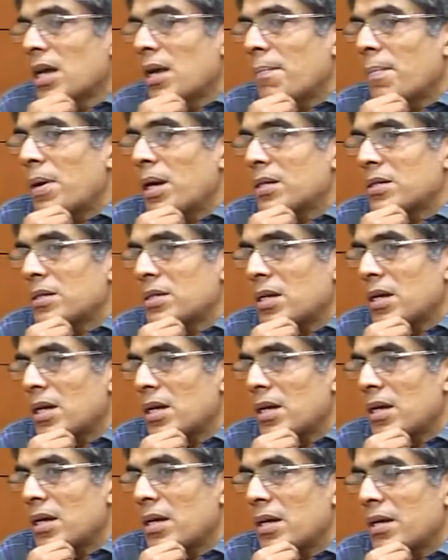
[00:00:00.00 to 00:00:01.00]
but
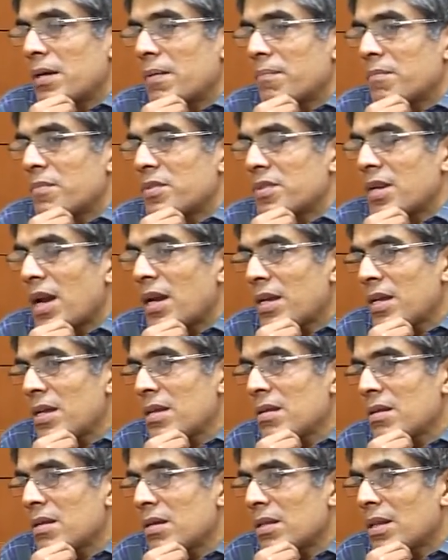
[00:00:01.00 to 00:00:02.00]

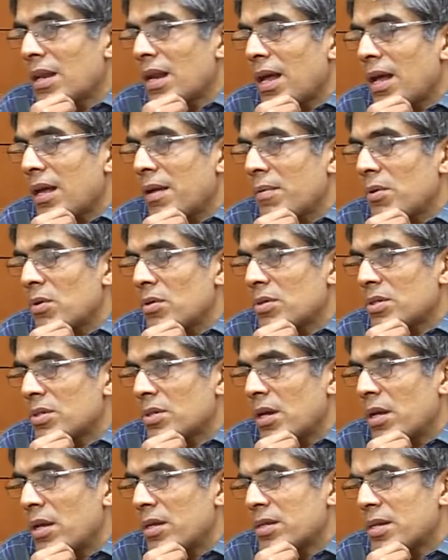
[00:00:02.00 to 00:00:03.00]
starting at
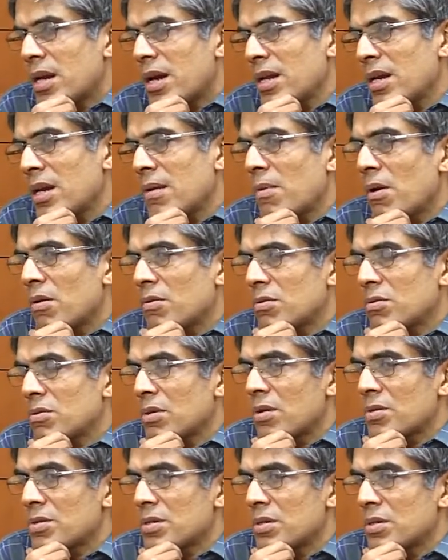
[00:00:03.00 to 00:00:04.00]
about
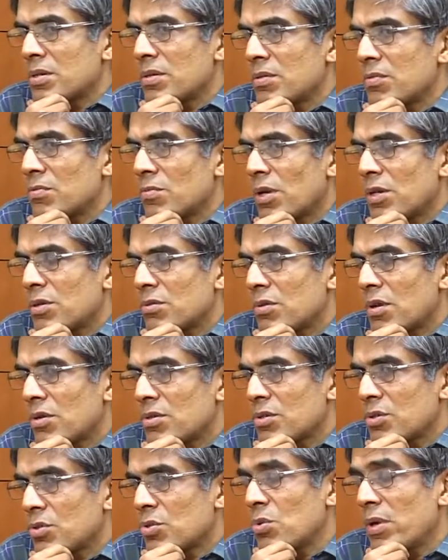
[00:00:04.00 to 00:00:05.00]
2001,
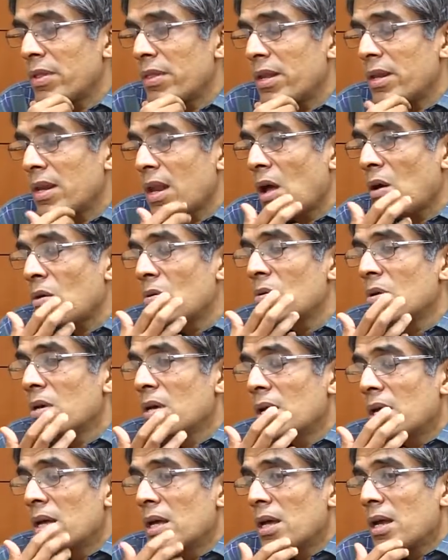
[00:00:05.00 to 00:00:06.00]
2002, and then now
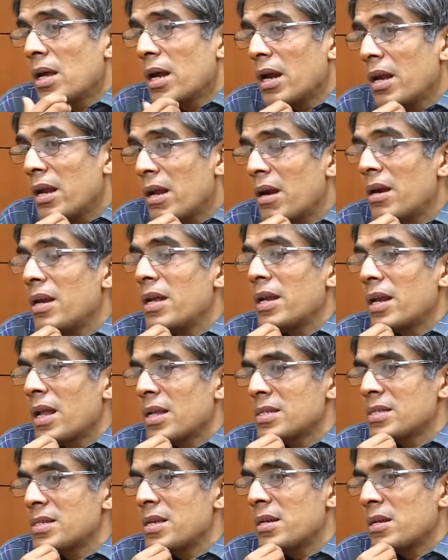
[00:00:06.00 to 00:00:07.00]
clearly
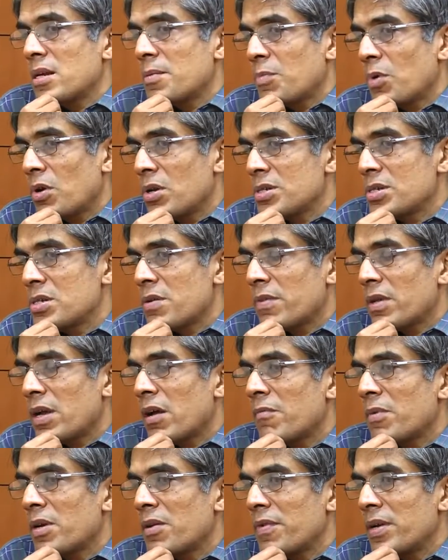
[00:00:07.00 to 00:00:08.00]
enunciated policy of the
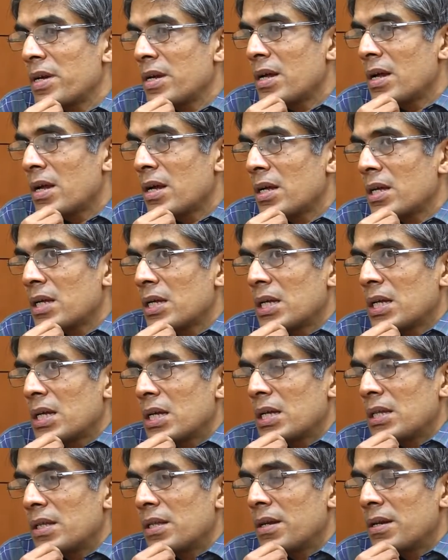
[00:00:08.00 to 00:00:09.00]
Government of India,
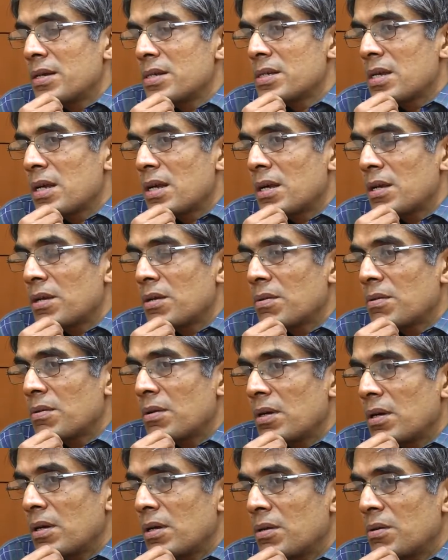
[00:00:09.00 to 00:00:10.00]
there is a
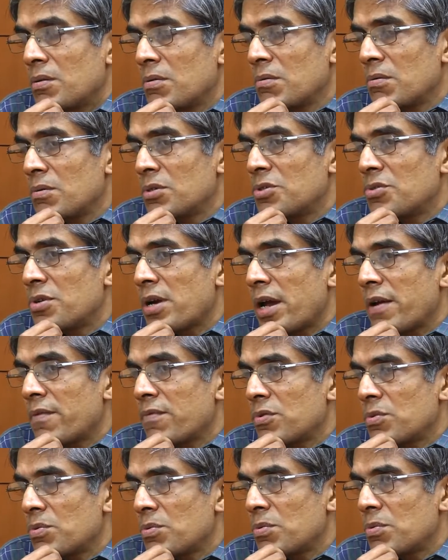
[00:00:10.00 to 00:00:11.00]
huge
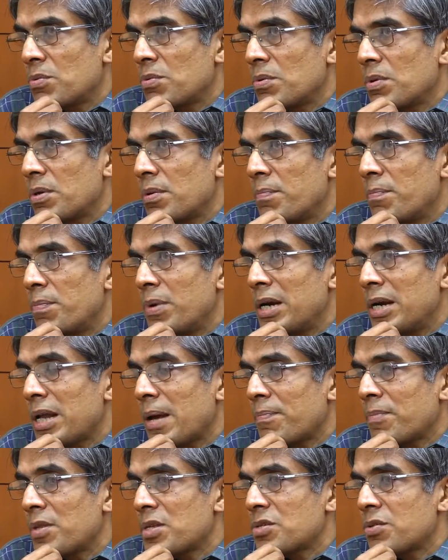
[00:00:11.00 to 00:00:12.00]
drive to build
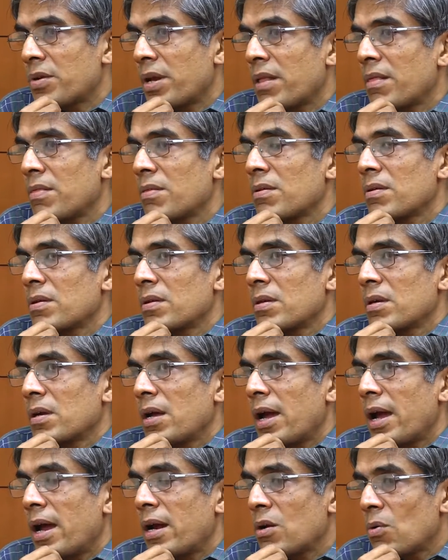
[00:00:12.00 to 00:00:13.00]
up the strength
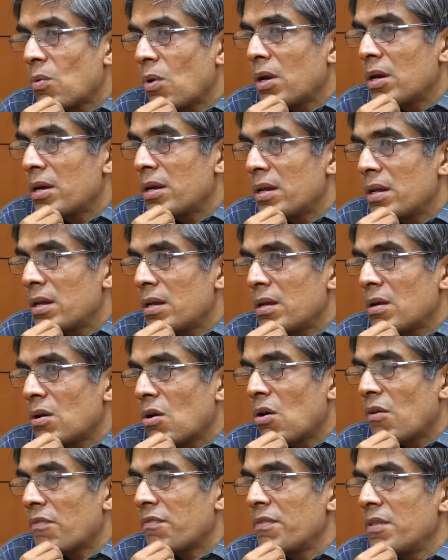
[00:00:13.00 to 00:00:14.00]
and quality
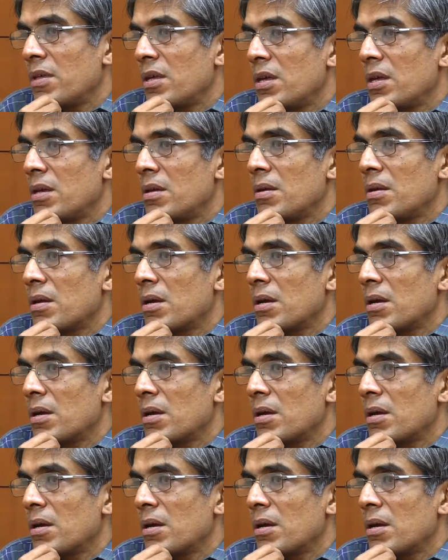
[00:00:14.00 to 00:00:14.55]
of the